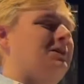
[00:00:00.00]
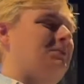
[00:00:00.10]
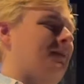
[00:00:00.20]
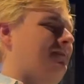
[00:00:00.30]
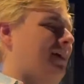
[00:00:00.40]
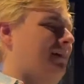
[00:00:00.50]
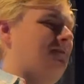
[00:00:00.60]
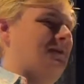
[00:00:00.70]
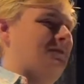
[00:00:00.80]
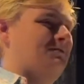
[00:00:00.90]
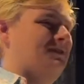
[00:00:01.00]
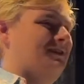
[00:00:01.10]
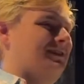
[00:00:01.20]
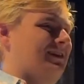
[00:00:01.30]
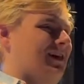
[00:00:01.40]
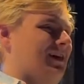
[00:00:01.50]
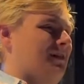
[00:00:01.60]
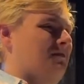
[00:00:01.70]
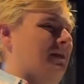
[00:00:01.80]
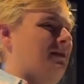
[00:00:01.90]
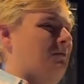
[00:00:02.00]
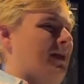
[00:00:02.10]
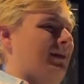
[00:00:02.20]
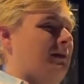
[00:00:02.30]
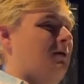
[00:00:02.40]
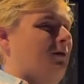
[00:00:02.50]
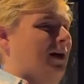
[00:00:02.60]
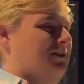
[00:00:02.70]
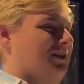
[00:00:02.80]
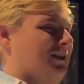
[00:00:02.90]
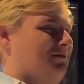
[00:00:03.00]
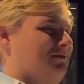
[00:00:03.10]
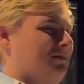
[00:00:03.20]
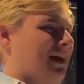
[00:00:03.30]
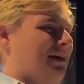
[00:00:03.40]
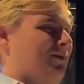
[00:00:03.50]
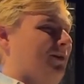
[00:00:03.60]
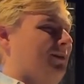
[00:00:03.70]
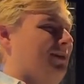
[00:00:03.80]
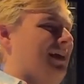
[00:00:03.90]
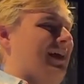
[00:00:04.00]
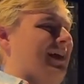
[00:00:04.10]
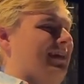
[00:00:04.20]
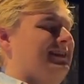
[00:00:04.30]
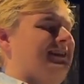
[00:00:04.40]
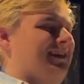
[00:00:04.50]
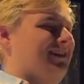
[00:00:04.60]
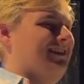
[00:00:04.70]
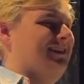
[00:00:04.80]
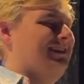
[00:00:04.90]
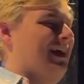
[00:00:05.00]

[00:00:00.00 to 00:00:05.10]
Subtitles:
been a fan of films, either making them or watching them. I will still, to this day,